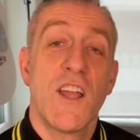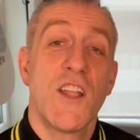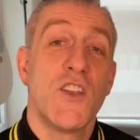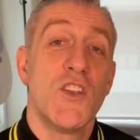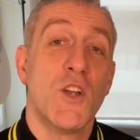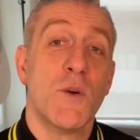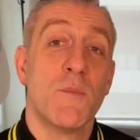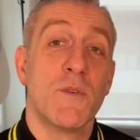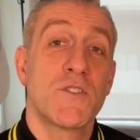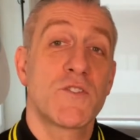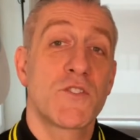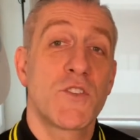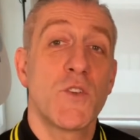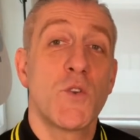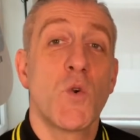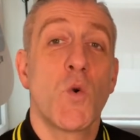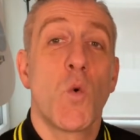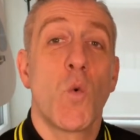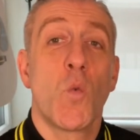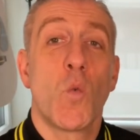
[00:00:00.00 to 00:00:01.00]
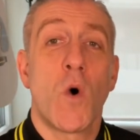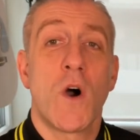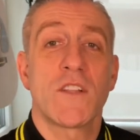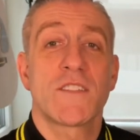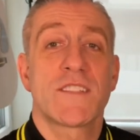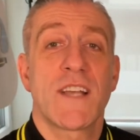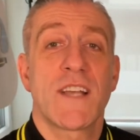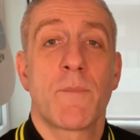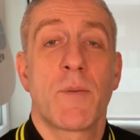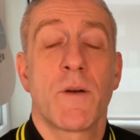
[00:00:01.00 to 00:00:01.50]
Number two, what
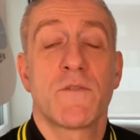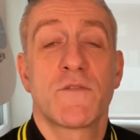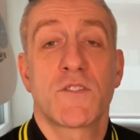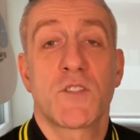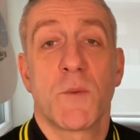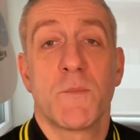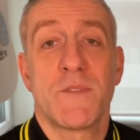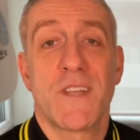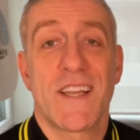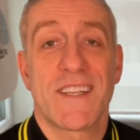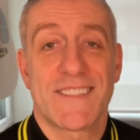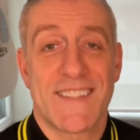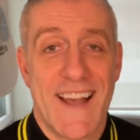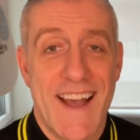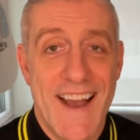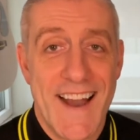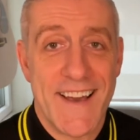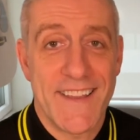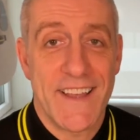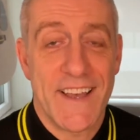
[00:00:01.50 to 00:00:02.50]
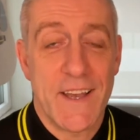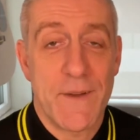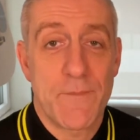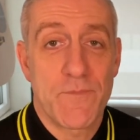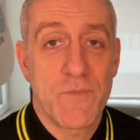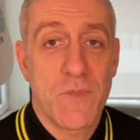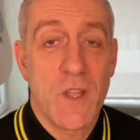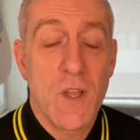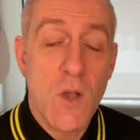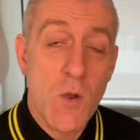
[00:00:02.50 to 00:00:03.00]
of subjects are there?
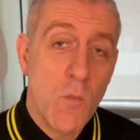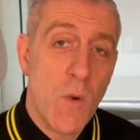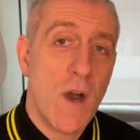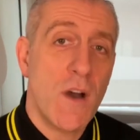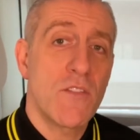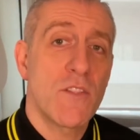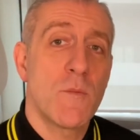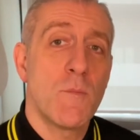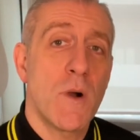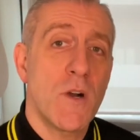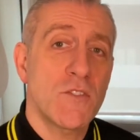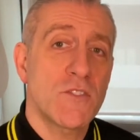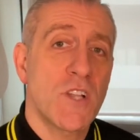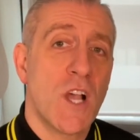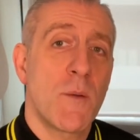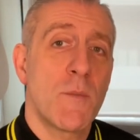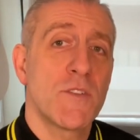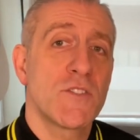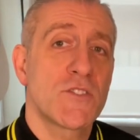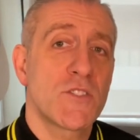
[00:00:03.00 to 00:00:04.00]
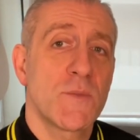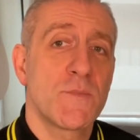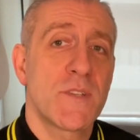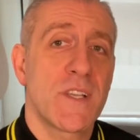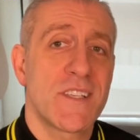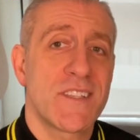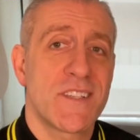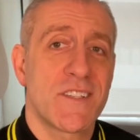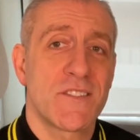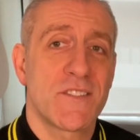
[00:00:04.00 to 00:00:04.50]
Well, the most common
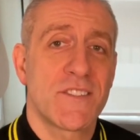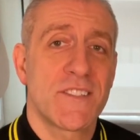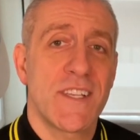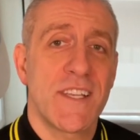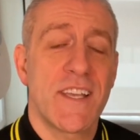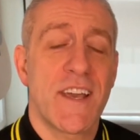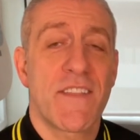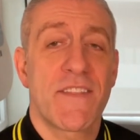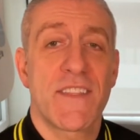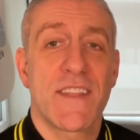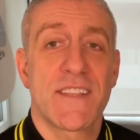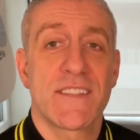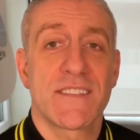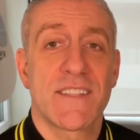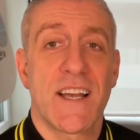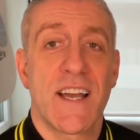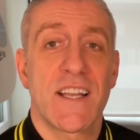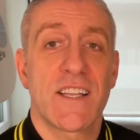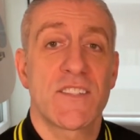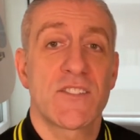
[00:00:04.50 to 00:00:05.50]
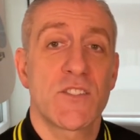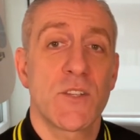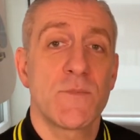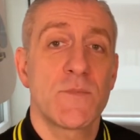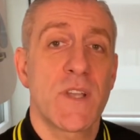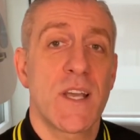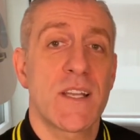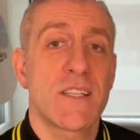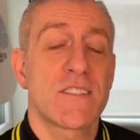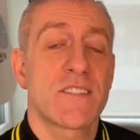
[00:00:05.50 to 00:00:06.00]
subjects you'll see are things like
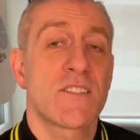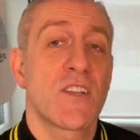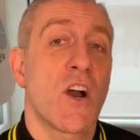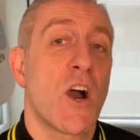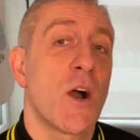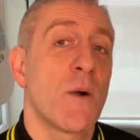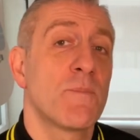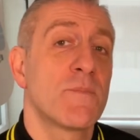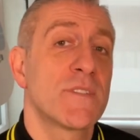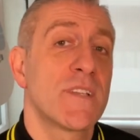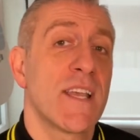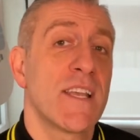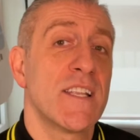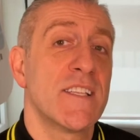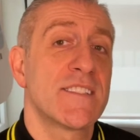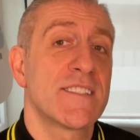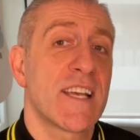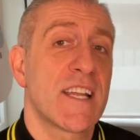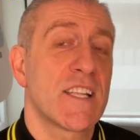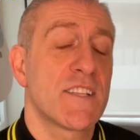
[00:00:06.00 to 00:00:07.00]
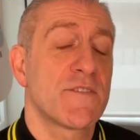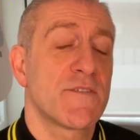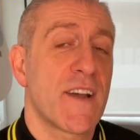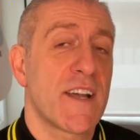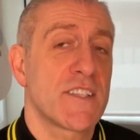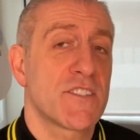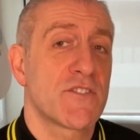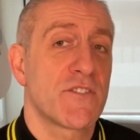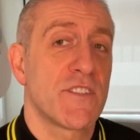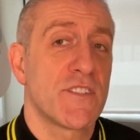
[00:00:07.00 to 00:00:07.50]
subject to obtaining
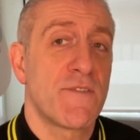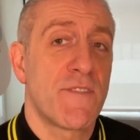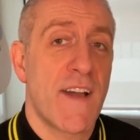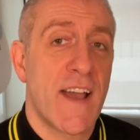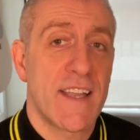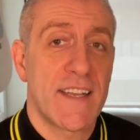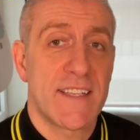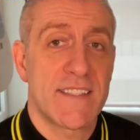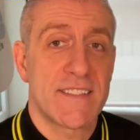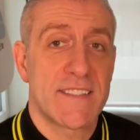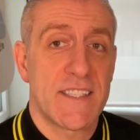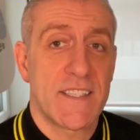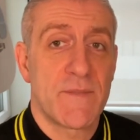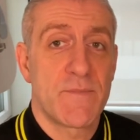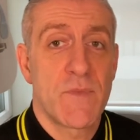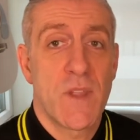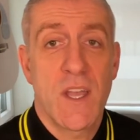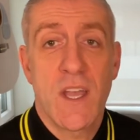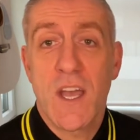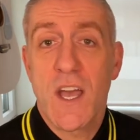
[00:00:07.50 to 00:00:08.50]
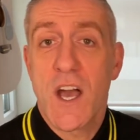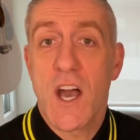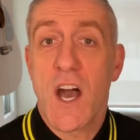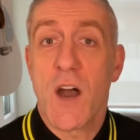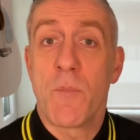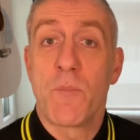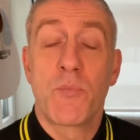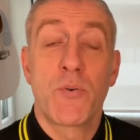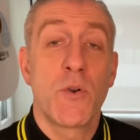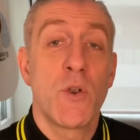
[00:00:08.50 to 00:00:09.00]
satisfactory financing,
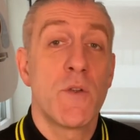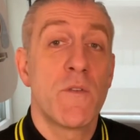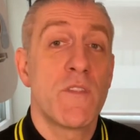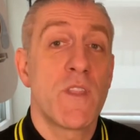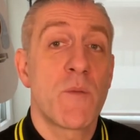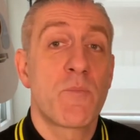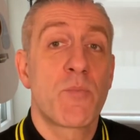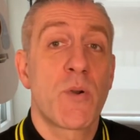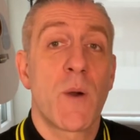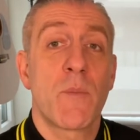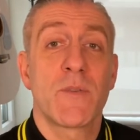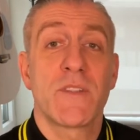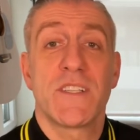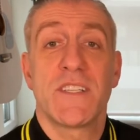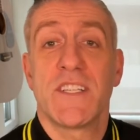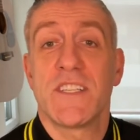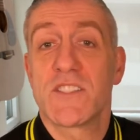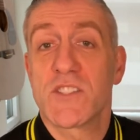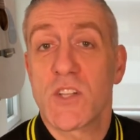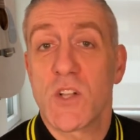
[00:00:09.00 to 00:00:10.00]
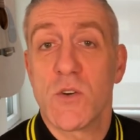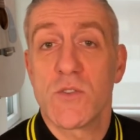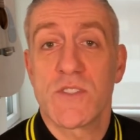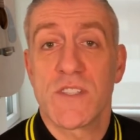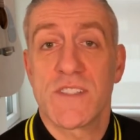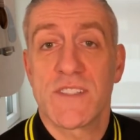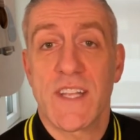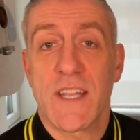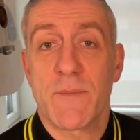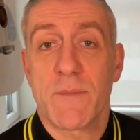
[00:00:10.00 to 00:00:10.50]
approving the property disclosure
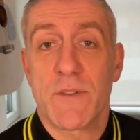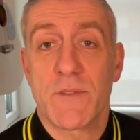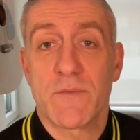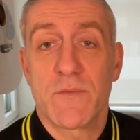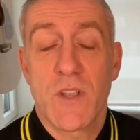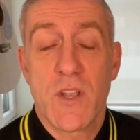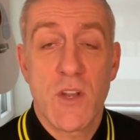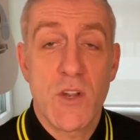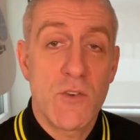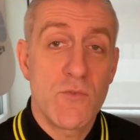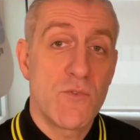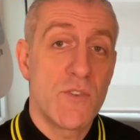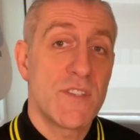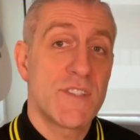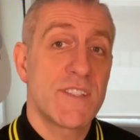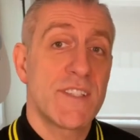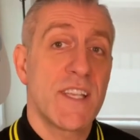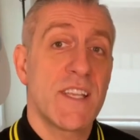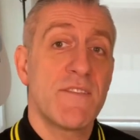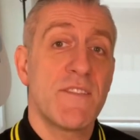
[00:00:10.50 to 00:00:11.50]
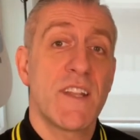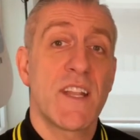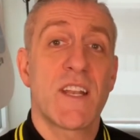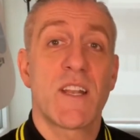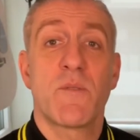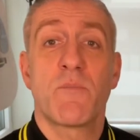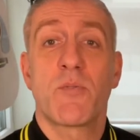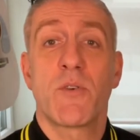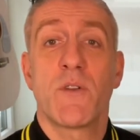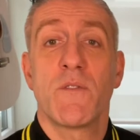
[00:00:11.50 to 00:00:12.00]
statement, receiving and
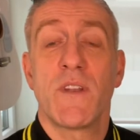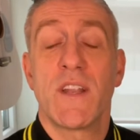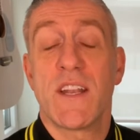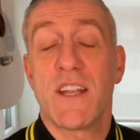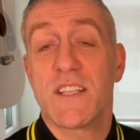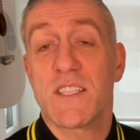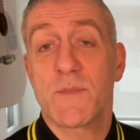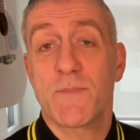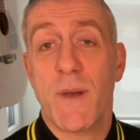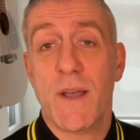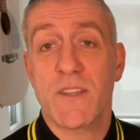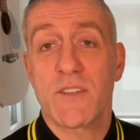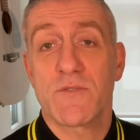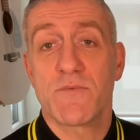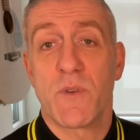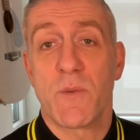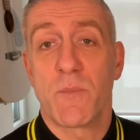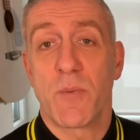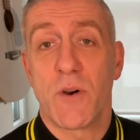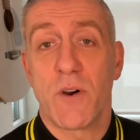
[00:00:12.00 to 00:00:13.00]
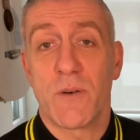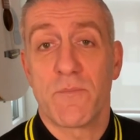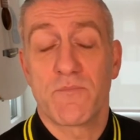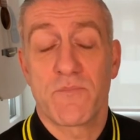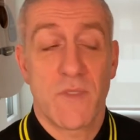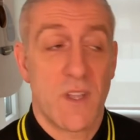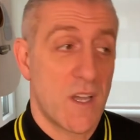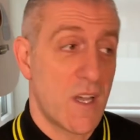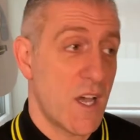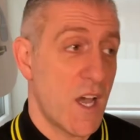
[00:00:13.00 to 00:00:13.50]
approving an inspection report,
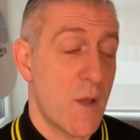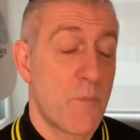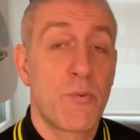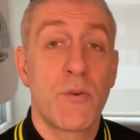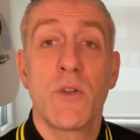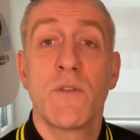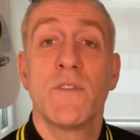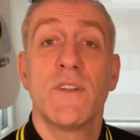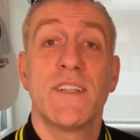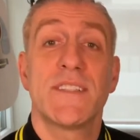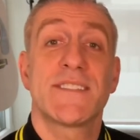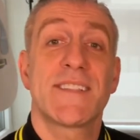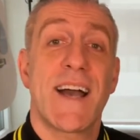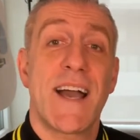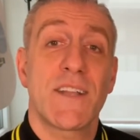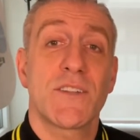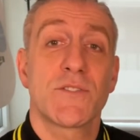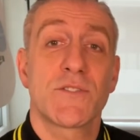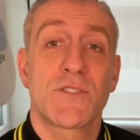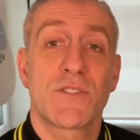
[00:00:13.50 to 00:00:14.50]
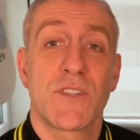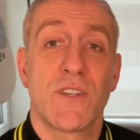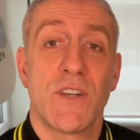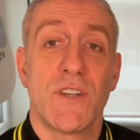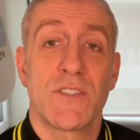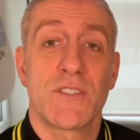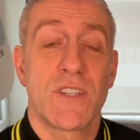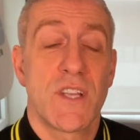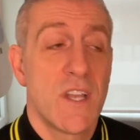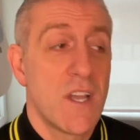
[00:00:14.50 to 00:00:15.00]
uh, approving a title
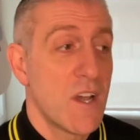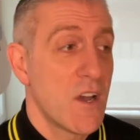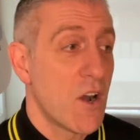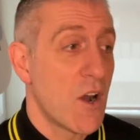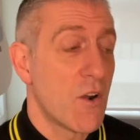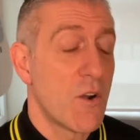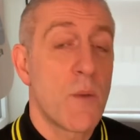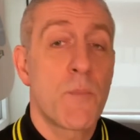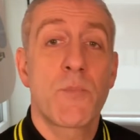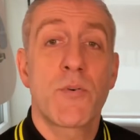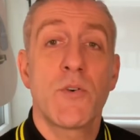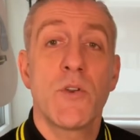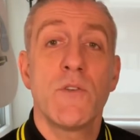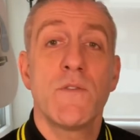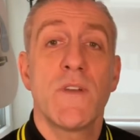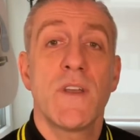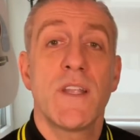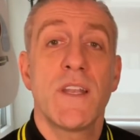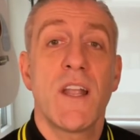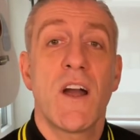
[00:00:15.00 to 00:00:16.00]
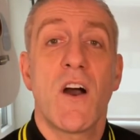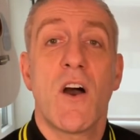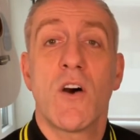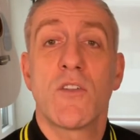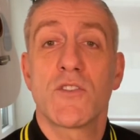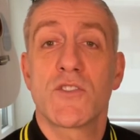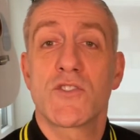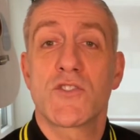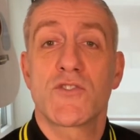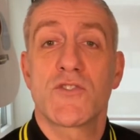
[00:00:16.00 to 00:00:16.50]
search, or approving all
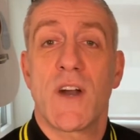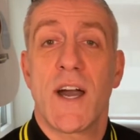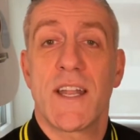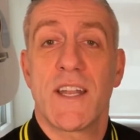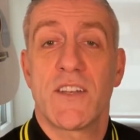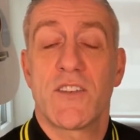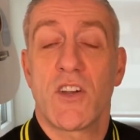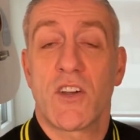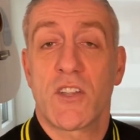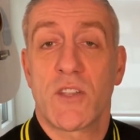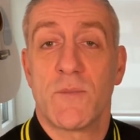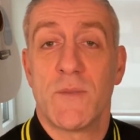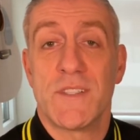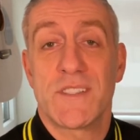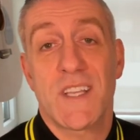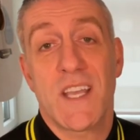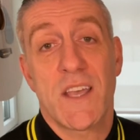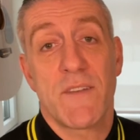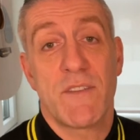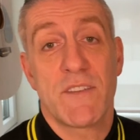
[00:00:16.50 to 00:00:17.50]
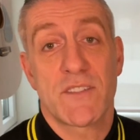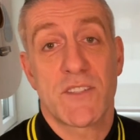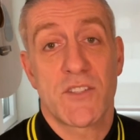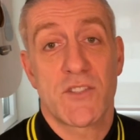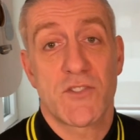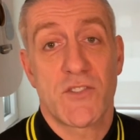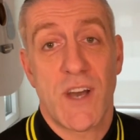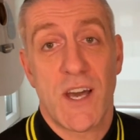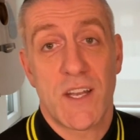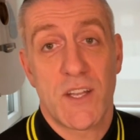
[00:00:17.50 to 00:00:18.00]
the strata documents if it's a
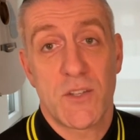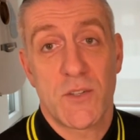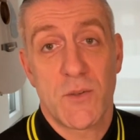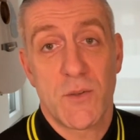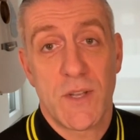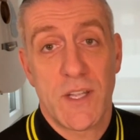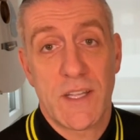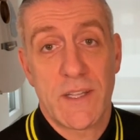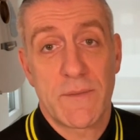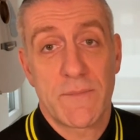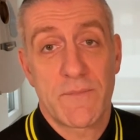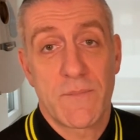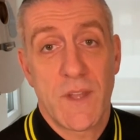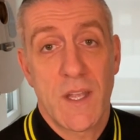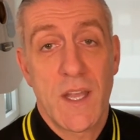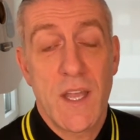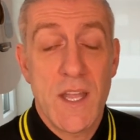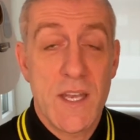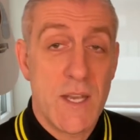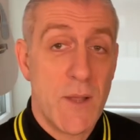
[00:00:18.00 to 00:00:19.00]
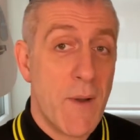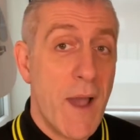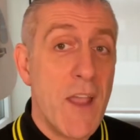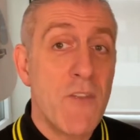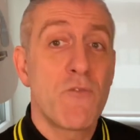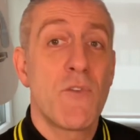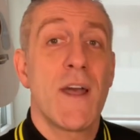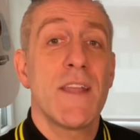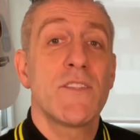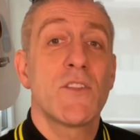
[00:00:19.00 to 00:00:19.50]
strata unit. Now I
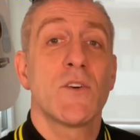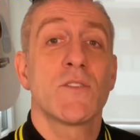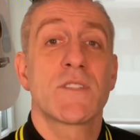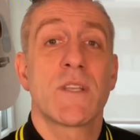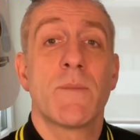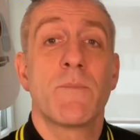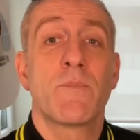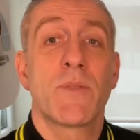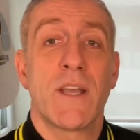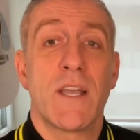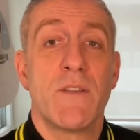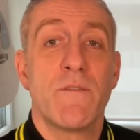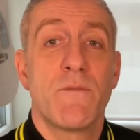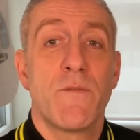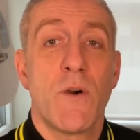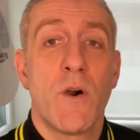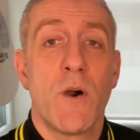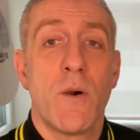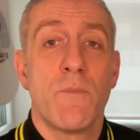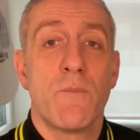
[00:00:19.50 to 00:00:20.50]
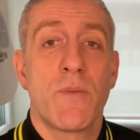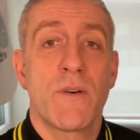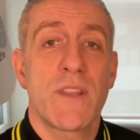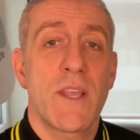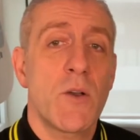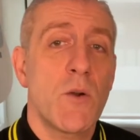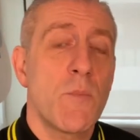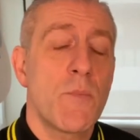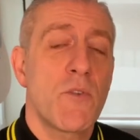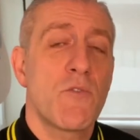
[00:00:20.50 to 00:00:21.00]
read those in plain form, but they
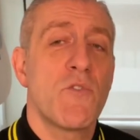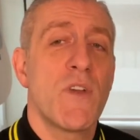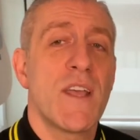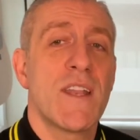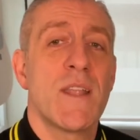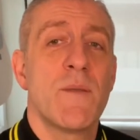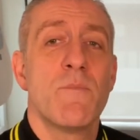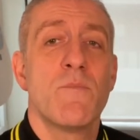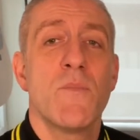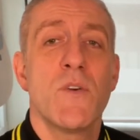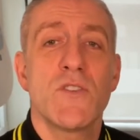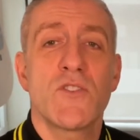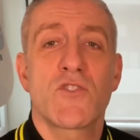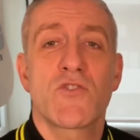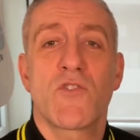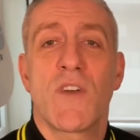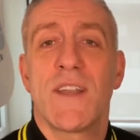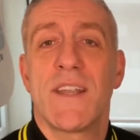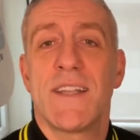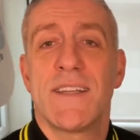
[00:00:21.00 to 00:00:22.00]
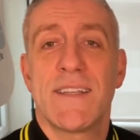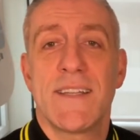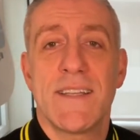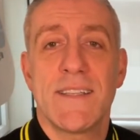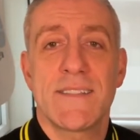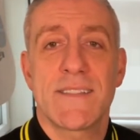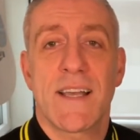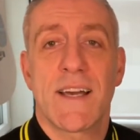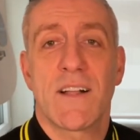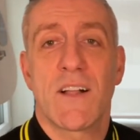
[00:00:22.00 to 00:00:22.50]
will be written in much greater
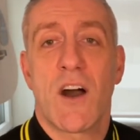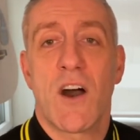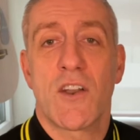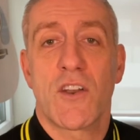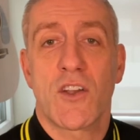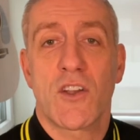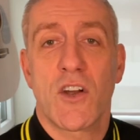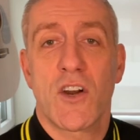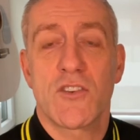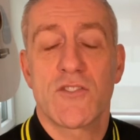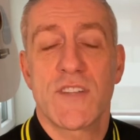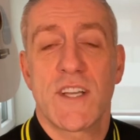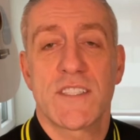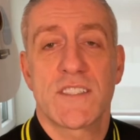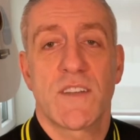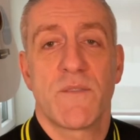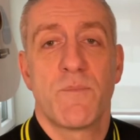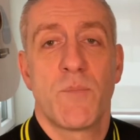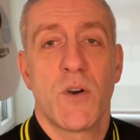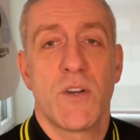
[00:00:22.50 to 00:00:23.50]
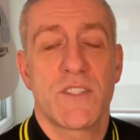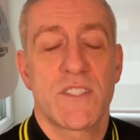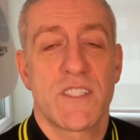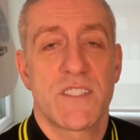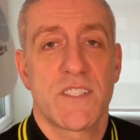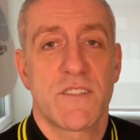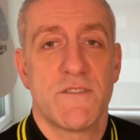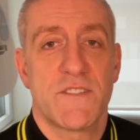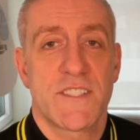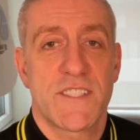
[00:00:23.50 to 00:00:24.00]
detail on a contract of
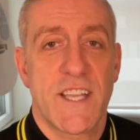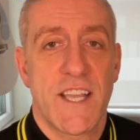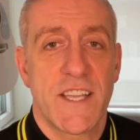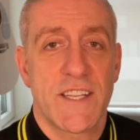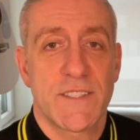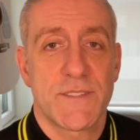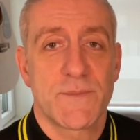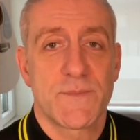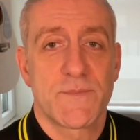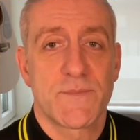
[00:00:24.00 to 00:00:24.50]
purchase and sale.